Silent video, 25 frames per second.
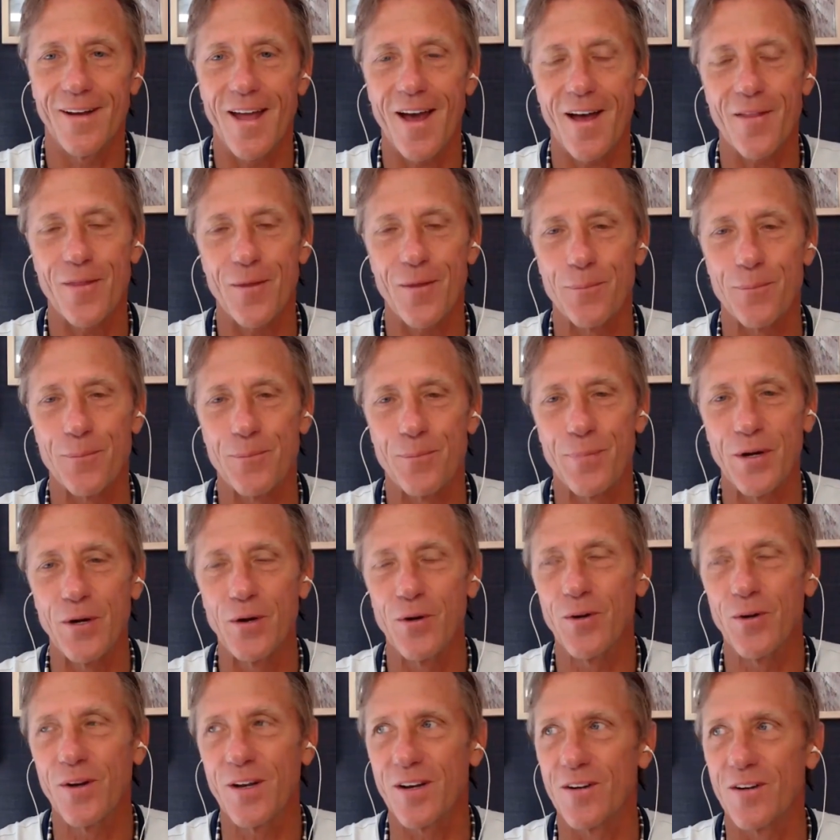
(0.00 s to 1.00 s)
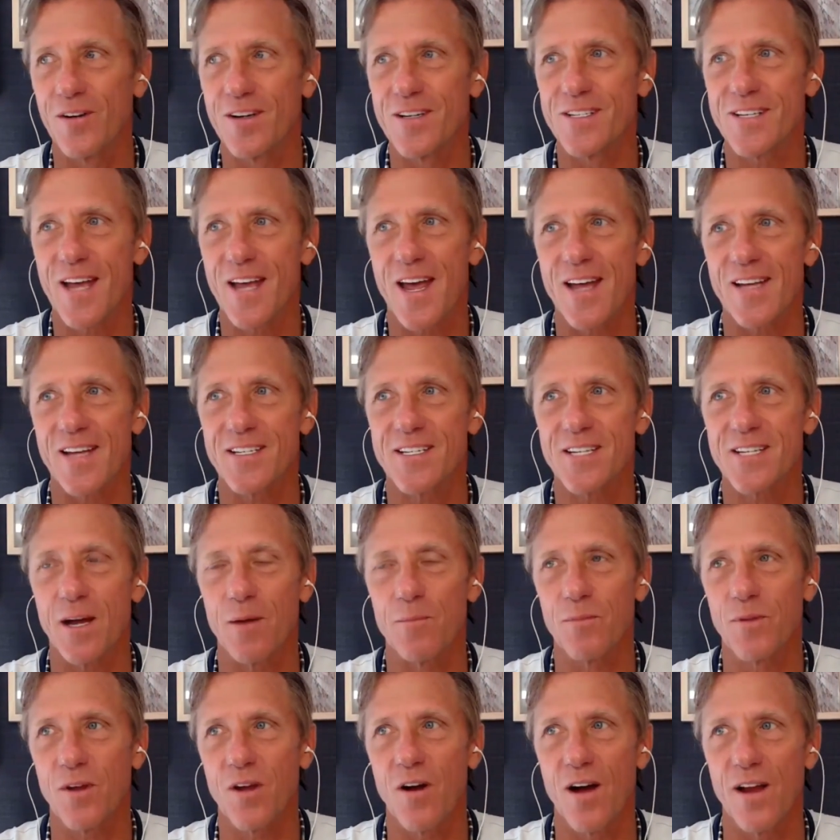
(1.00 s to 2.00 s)
And now the builder is at
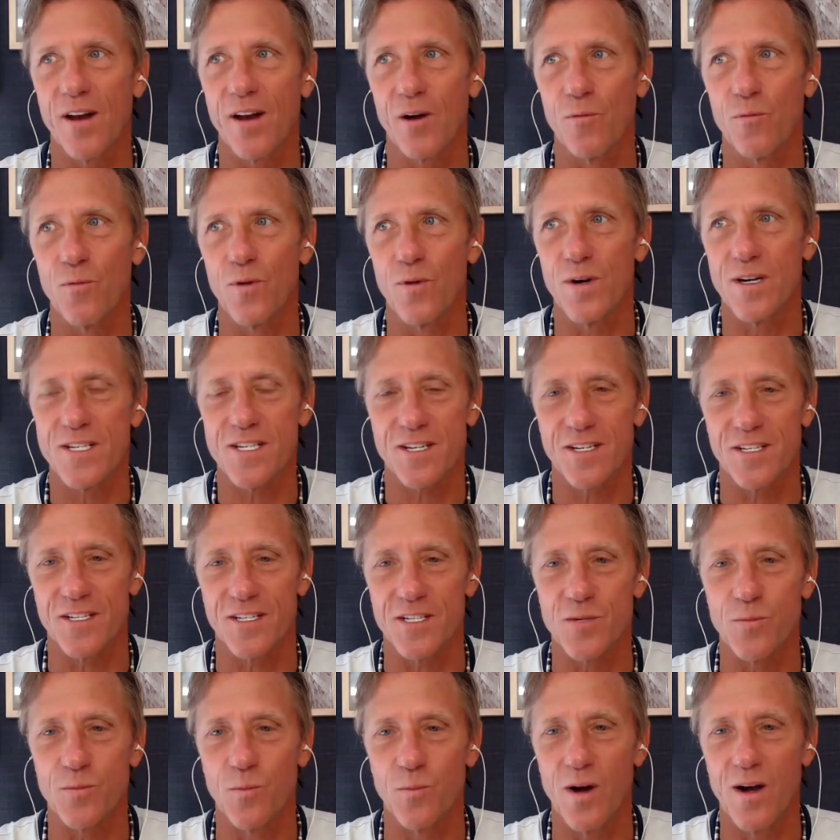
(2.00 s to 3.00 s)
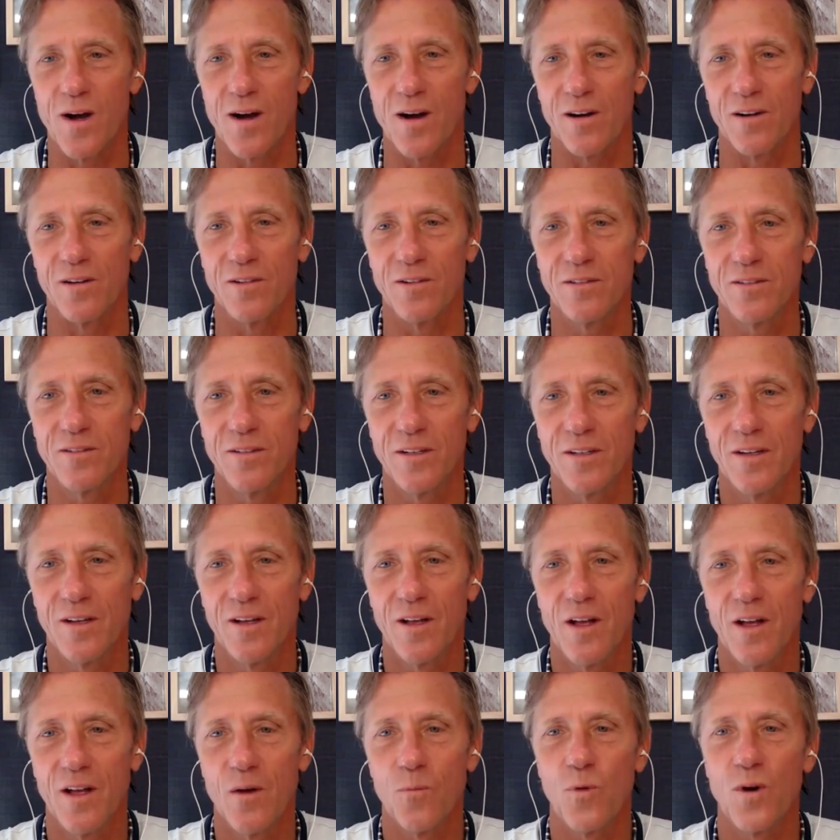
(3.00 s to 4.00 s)
some kind of risk as well.
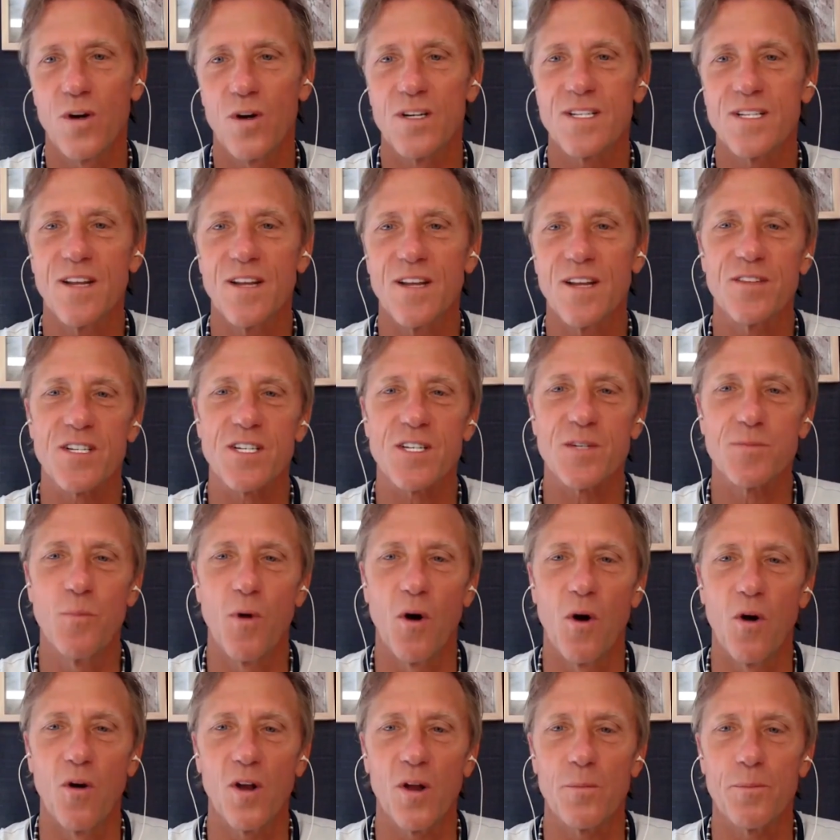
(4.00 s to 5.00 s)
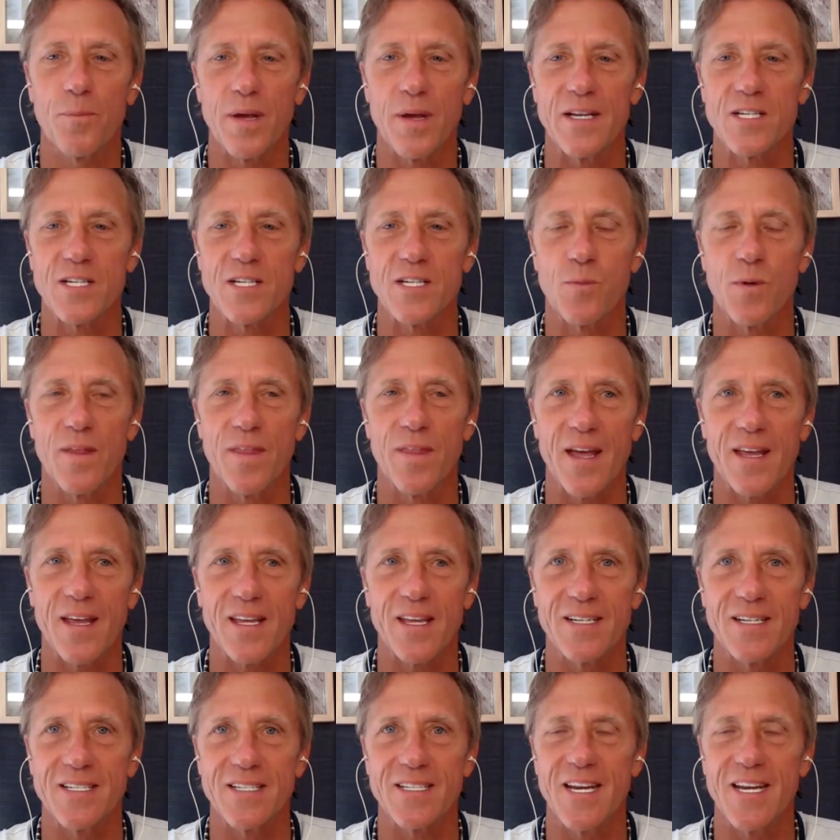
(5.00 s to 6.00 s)
Whereas at the mm-hmm. smaller piece
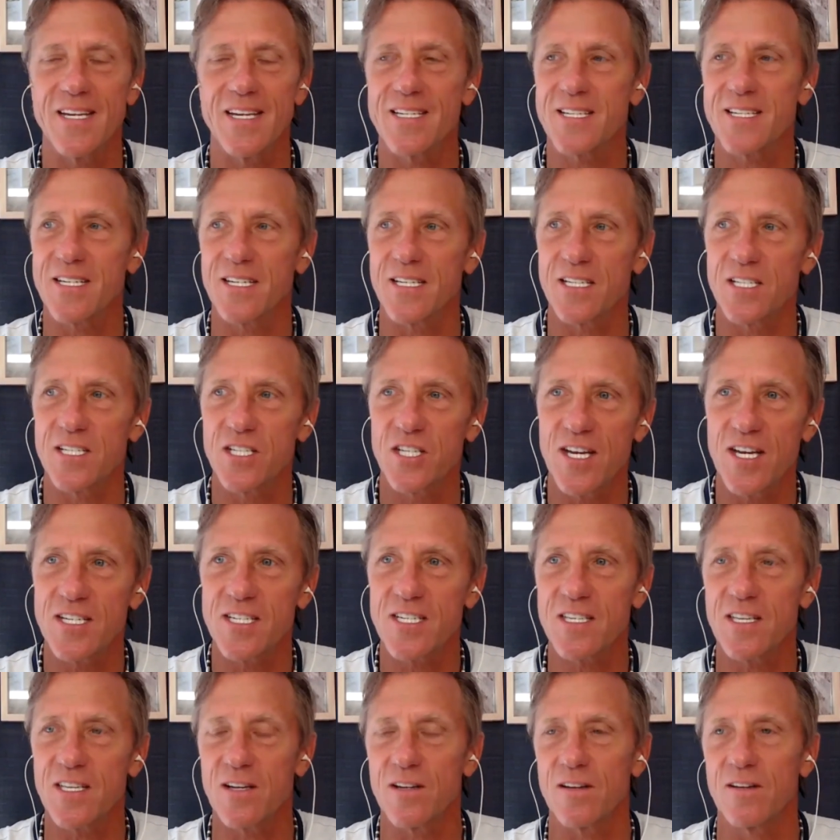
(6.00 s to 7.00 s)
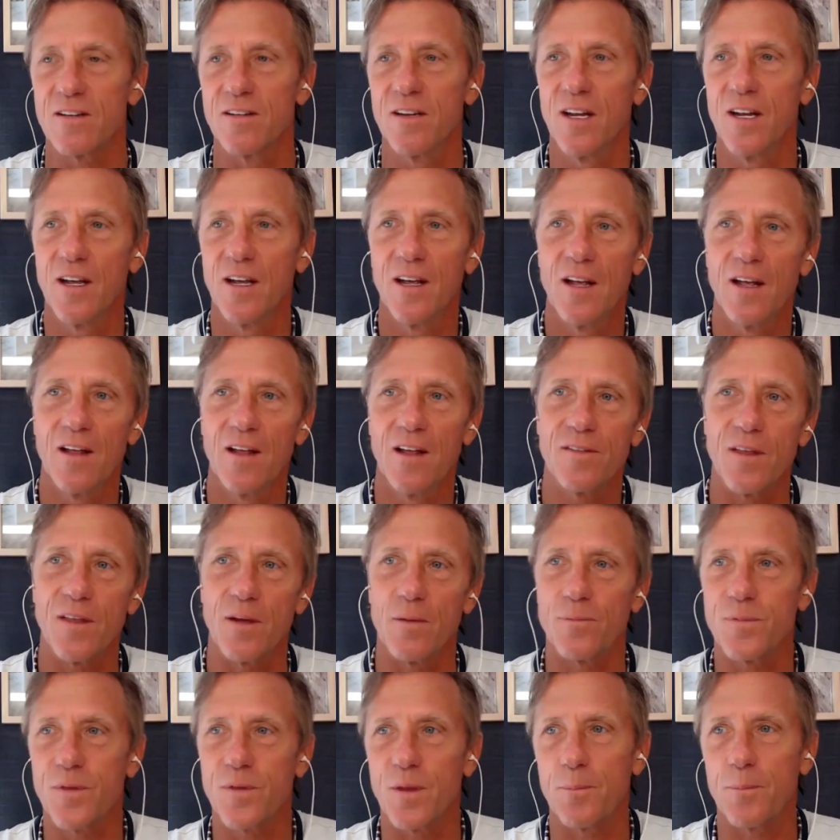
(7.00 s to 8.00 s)
where they can test it, test the
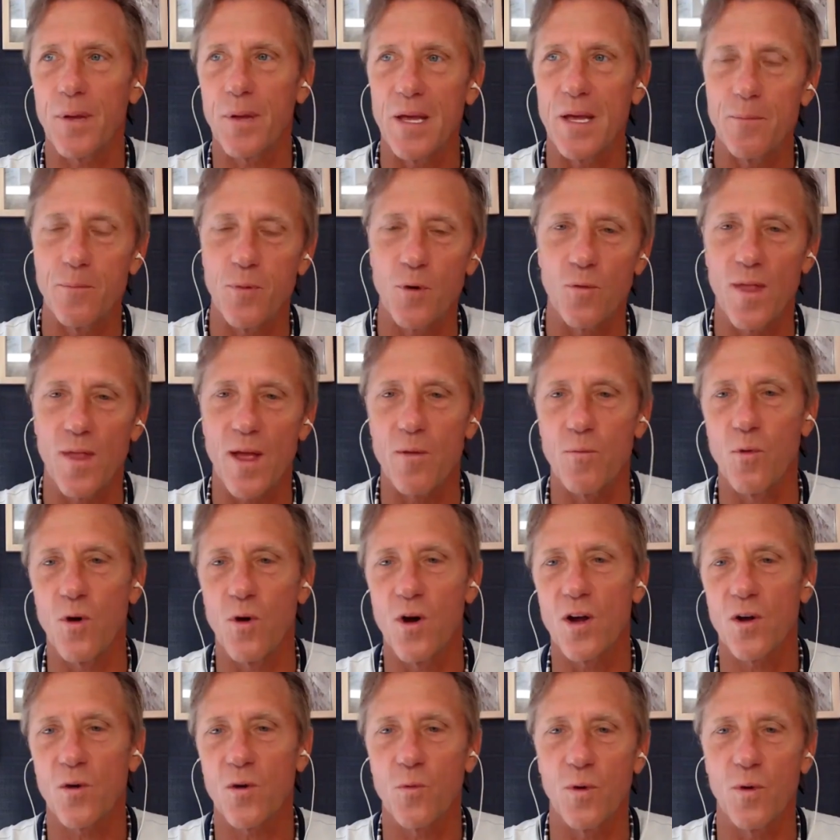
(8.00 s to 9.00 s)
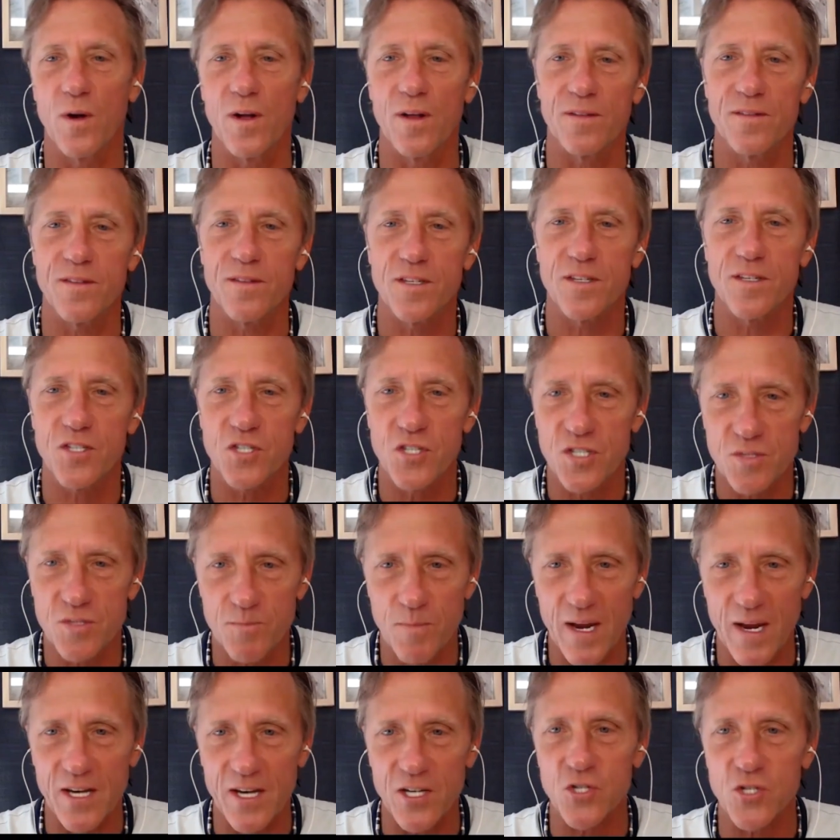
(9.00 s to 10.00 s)
the, the people they work with,
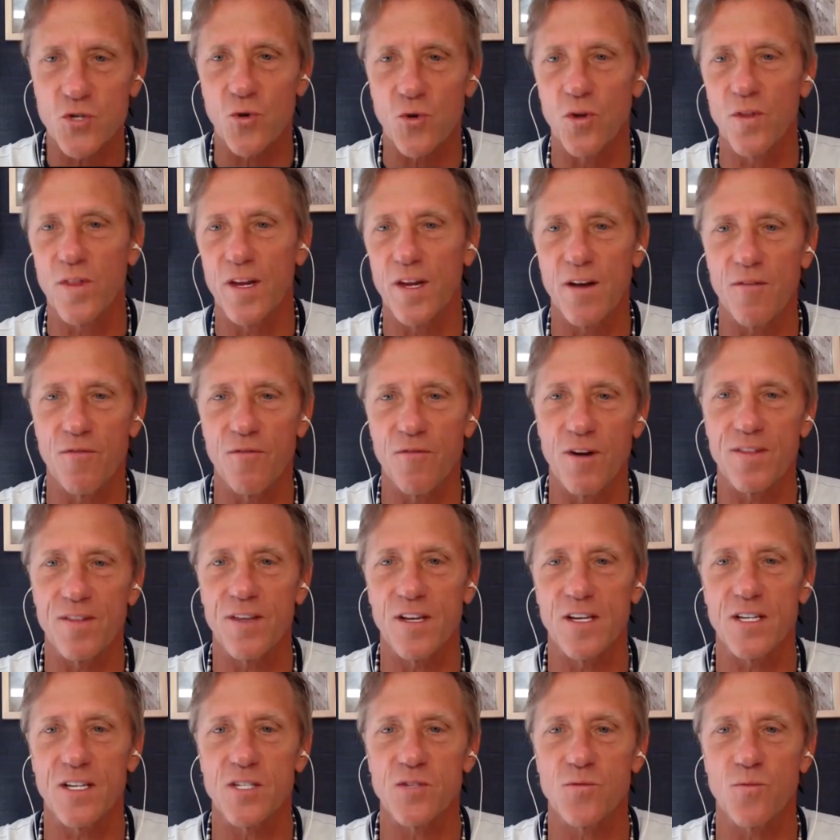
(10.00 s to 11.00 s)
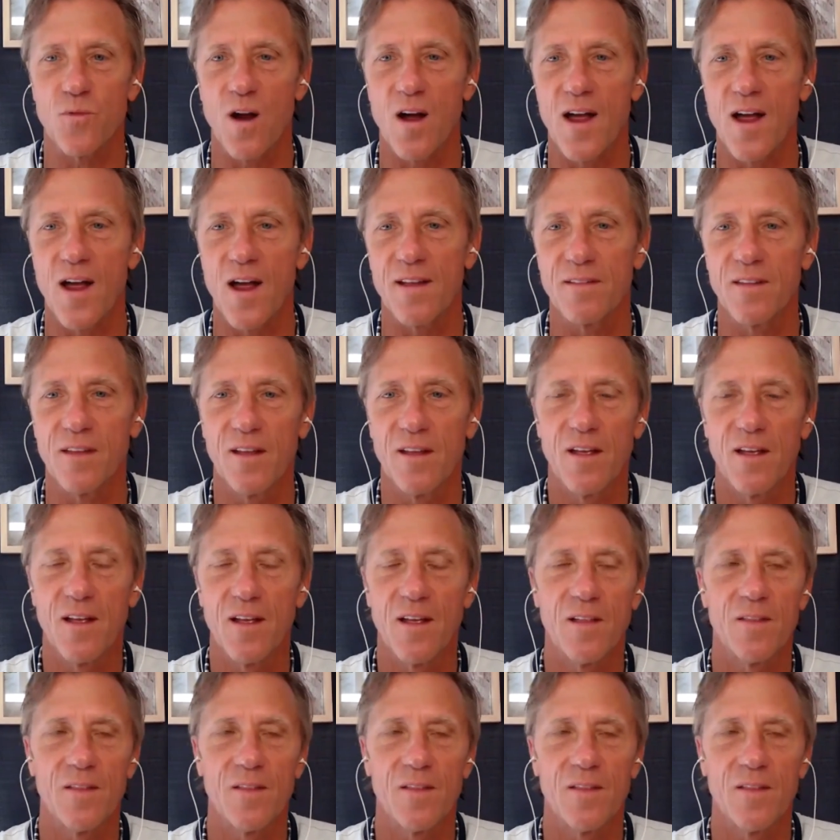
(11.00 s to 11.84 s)
make sure that everything's right,